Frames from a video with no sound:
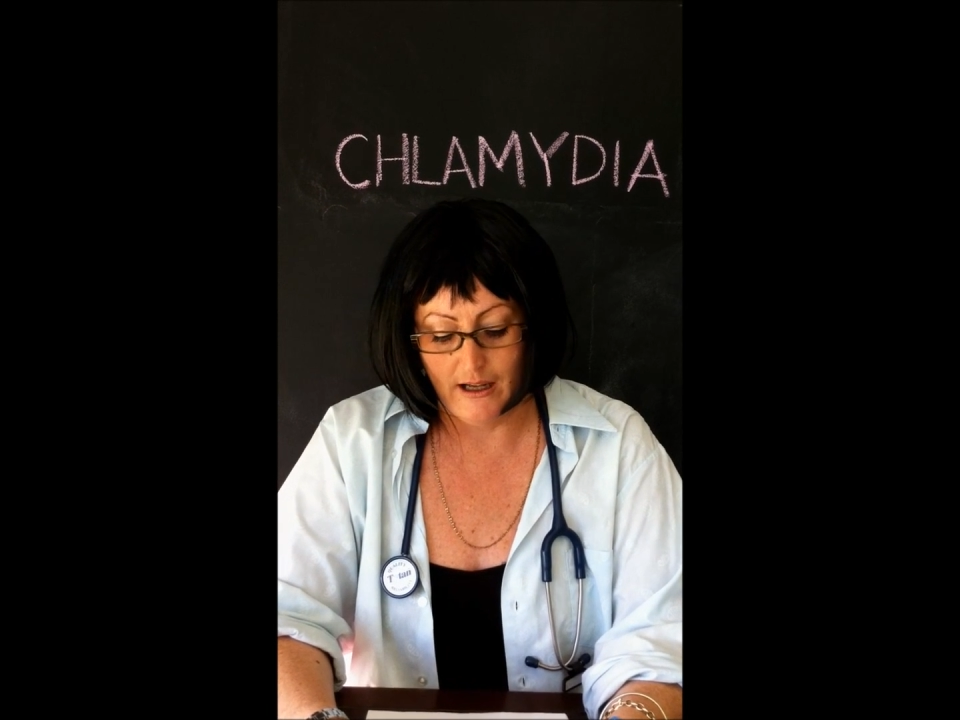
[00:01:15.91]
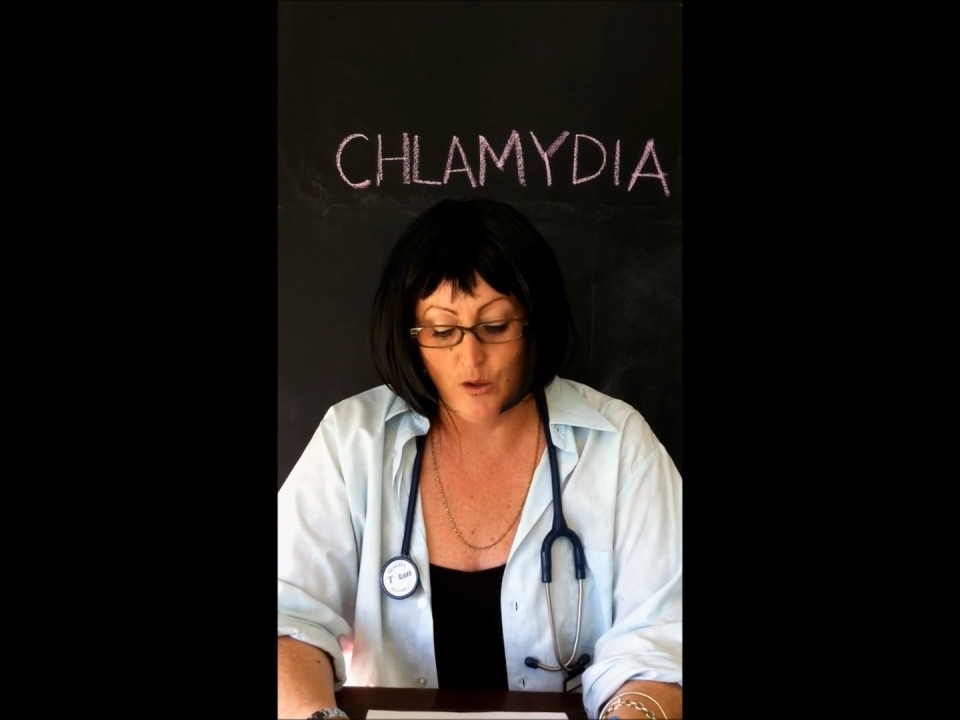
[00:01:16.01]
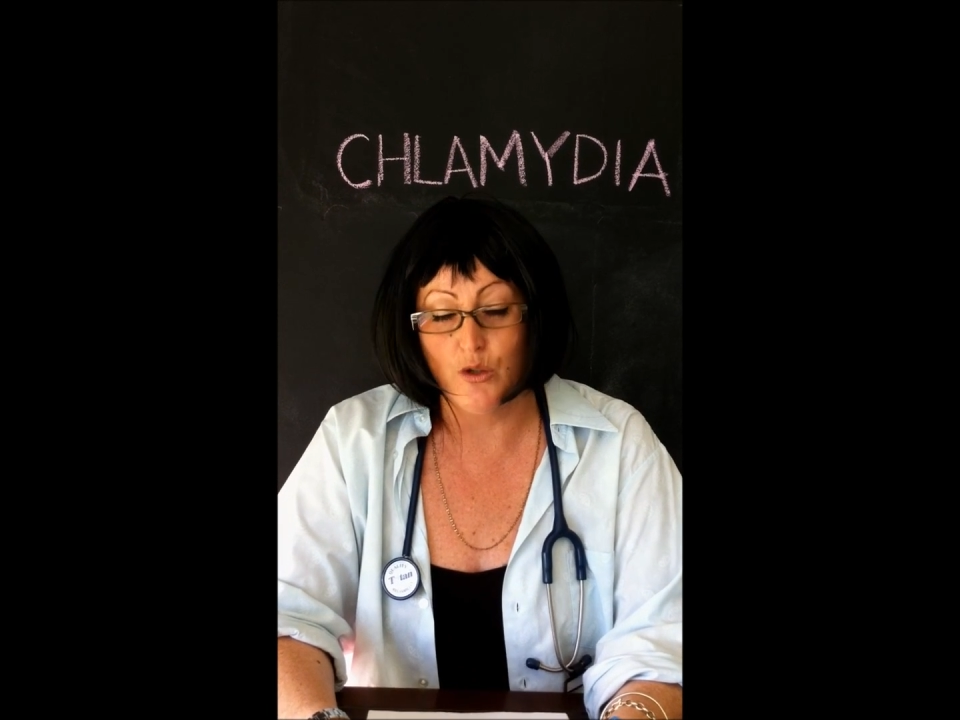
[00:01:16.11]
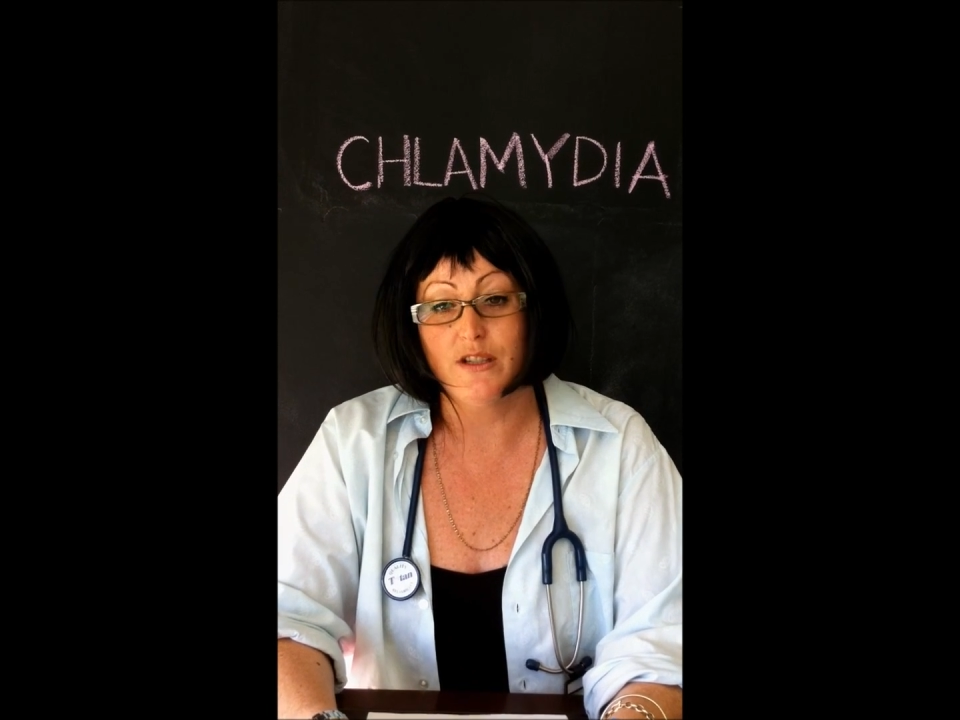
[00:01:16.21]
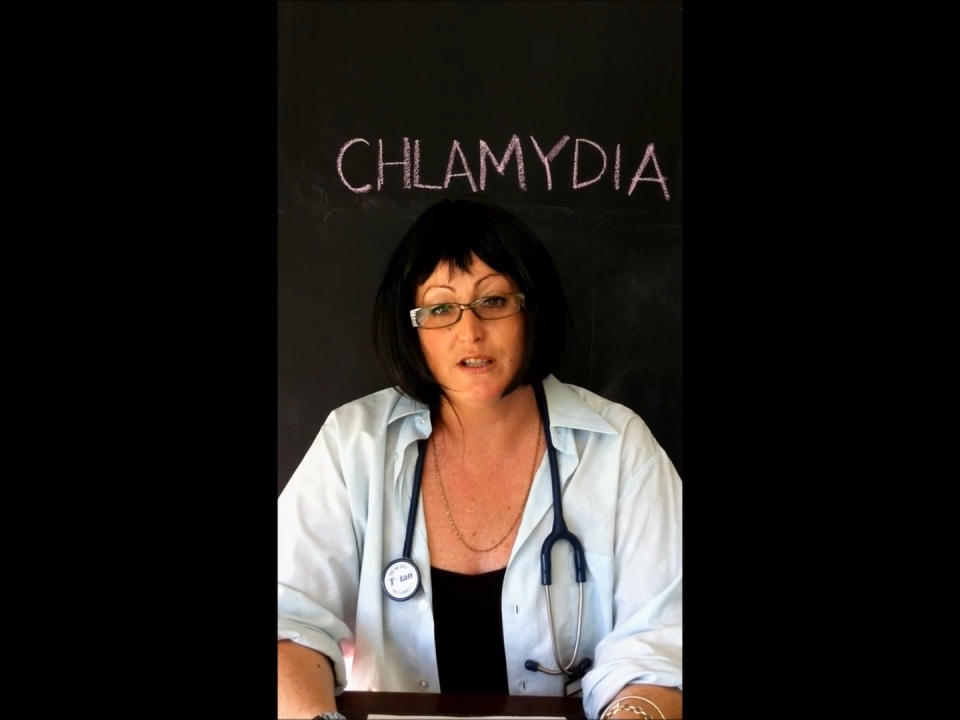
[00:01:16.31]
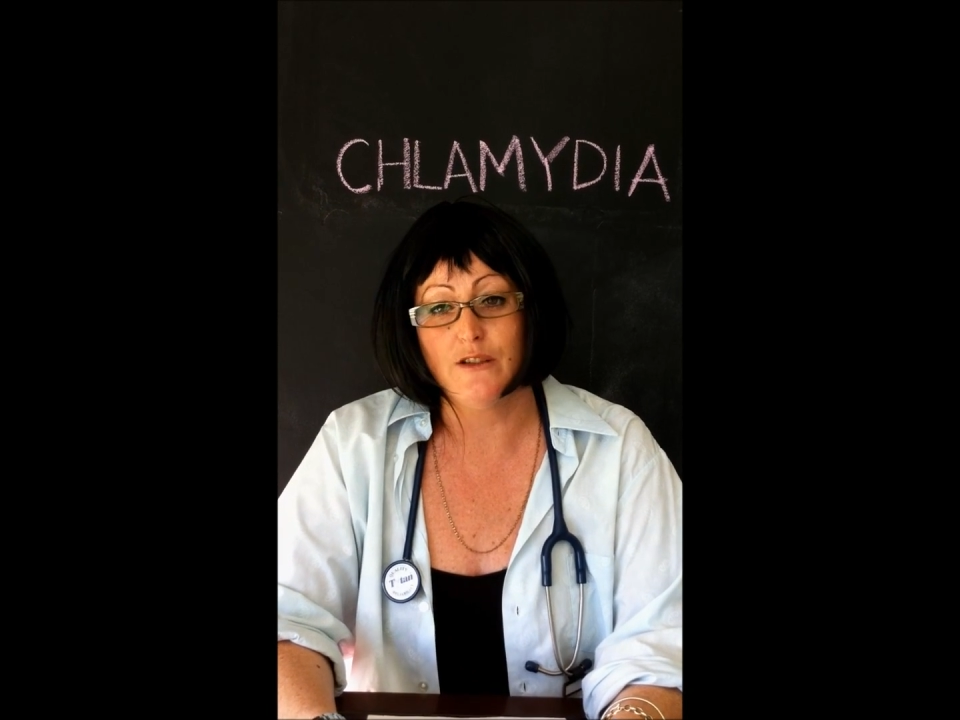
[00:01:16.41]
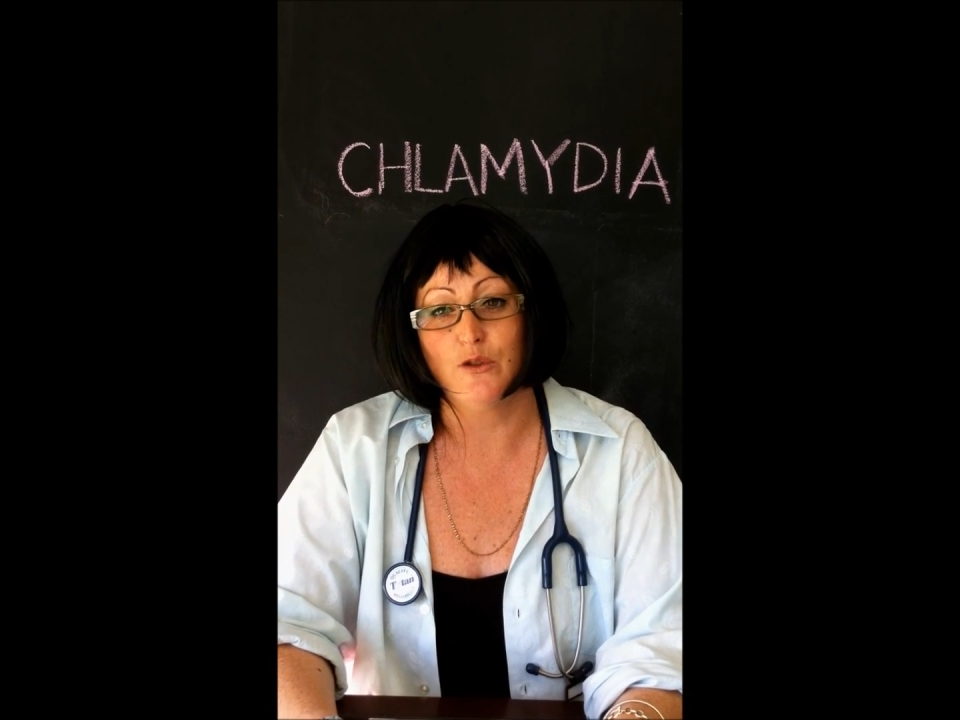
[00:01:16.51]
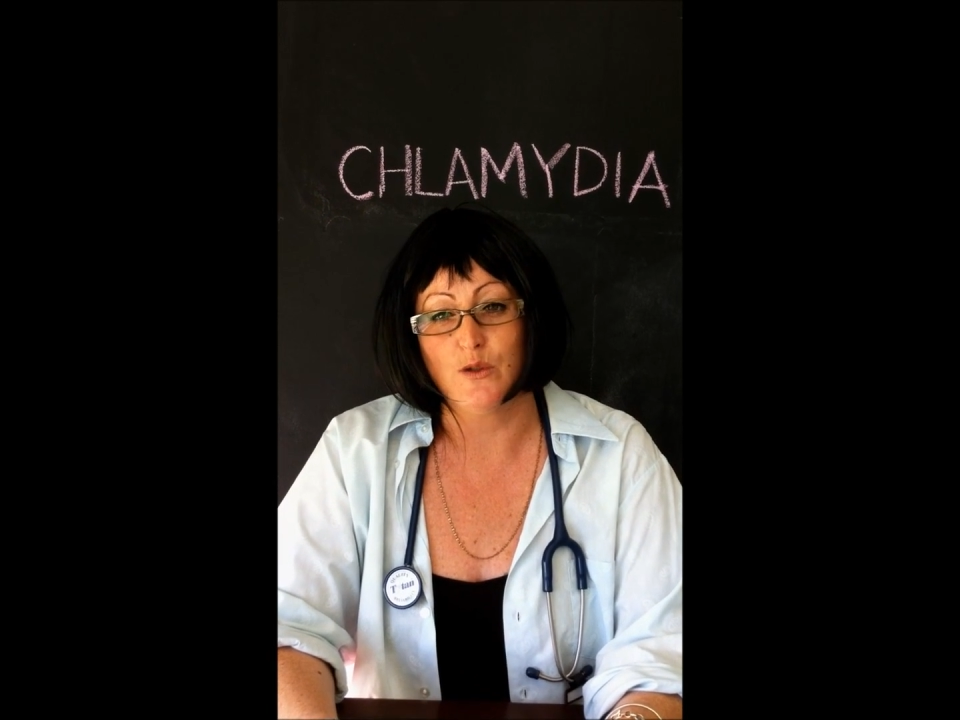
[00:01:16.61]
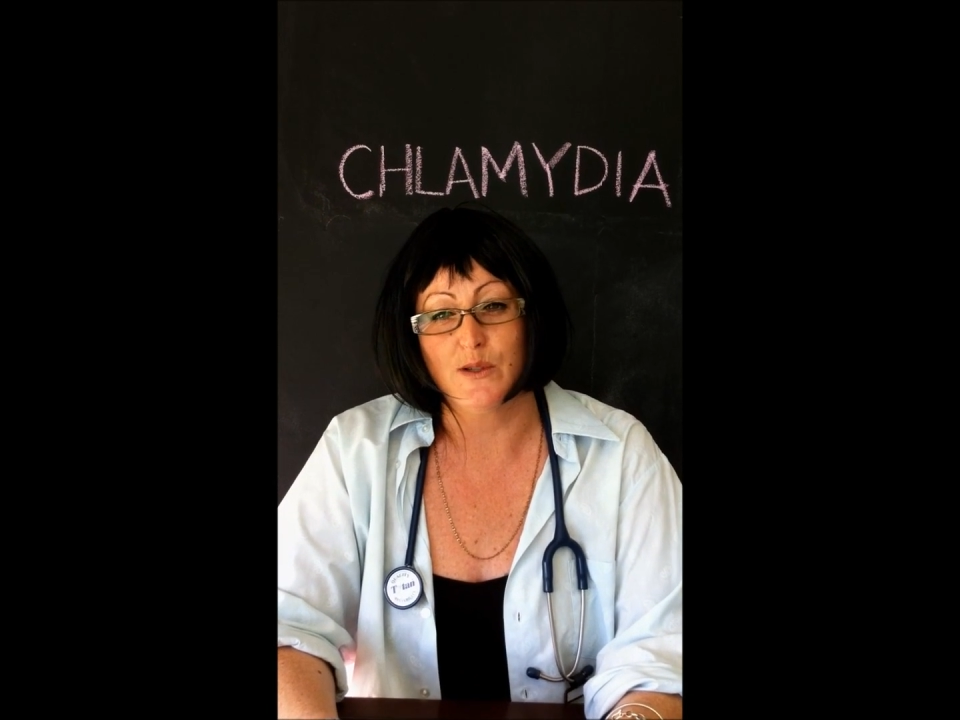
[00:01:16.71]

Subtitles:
or a cervical